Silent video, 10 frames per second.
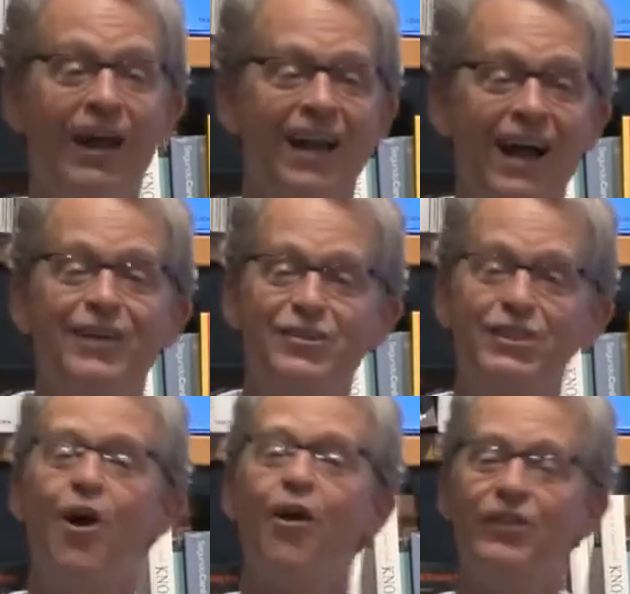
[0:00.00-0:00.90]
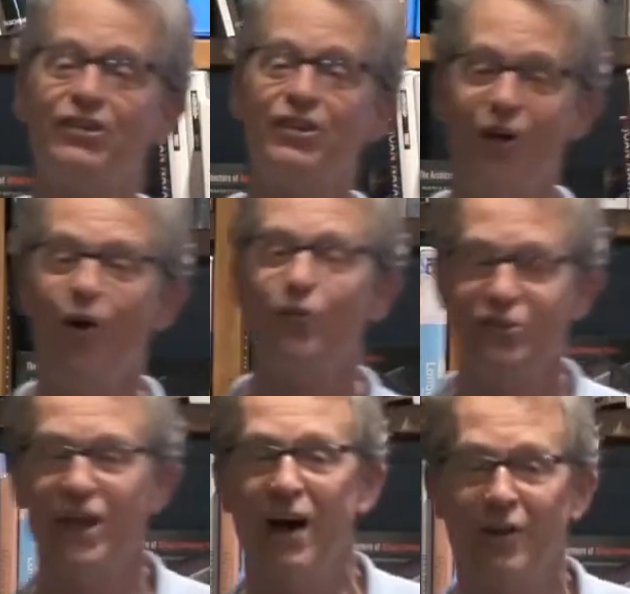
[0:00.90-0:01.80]
I could see all these adults
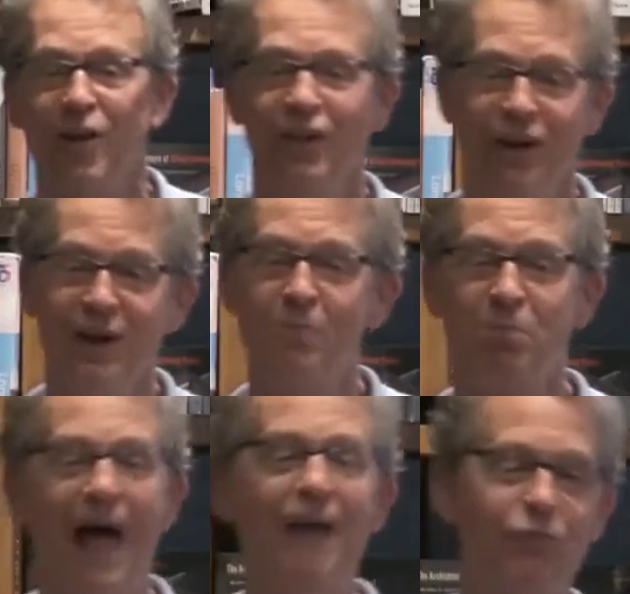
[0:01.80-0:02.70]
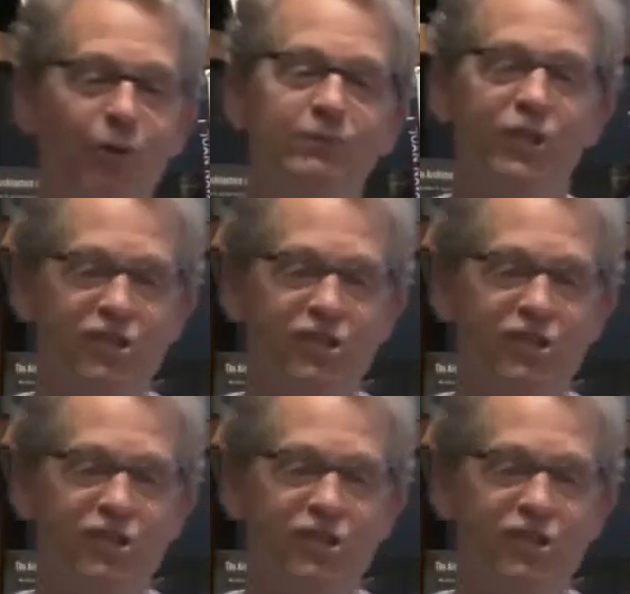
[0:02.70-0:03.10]
down on the platform just